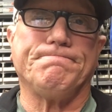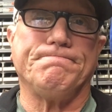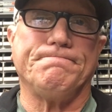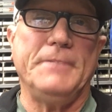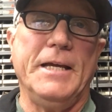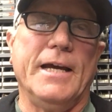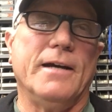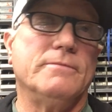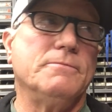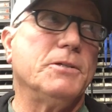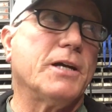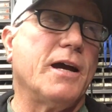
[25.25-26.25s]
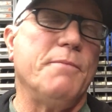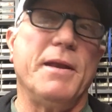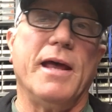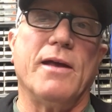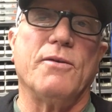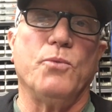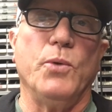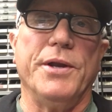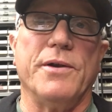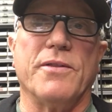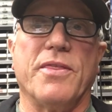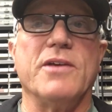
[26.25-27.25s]
We're coming out of
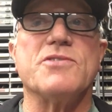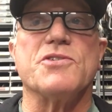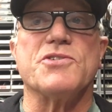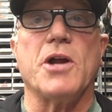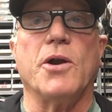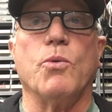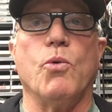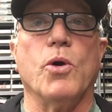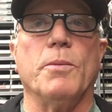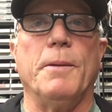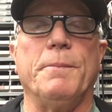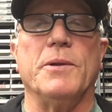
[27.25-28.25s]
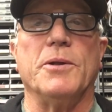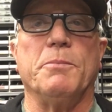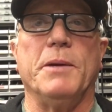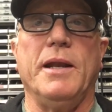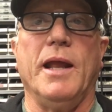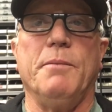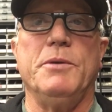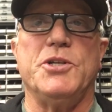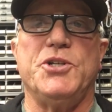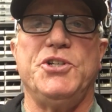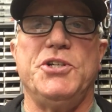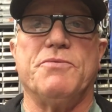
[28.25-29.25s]
winter. Things are starting to warm up a little bit, and I'm going to
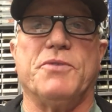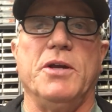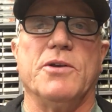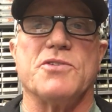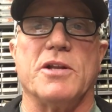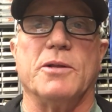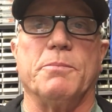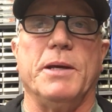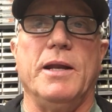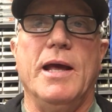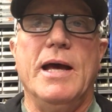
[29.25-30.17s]
shift gears a little bit.